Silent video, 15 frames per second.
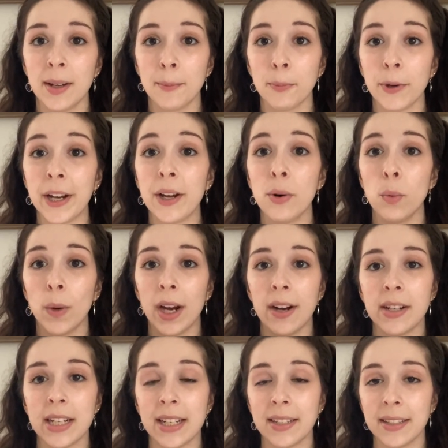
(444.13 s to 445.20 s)
bring
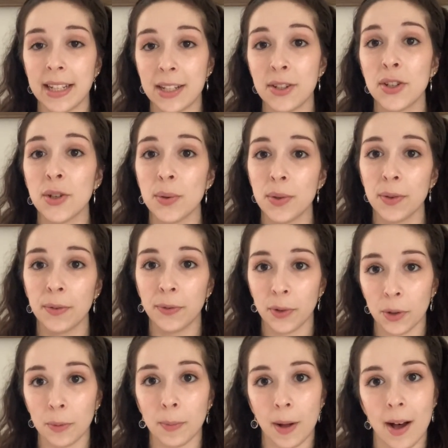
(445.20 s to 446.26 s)
awareness into the
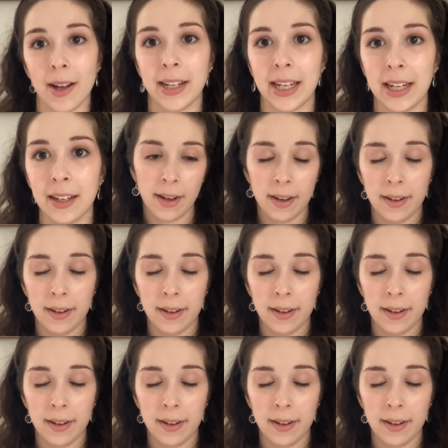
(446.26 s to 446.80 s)
full body.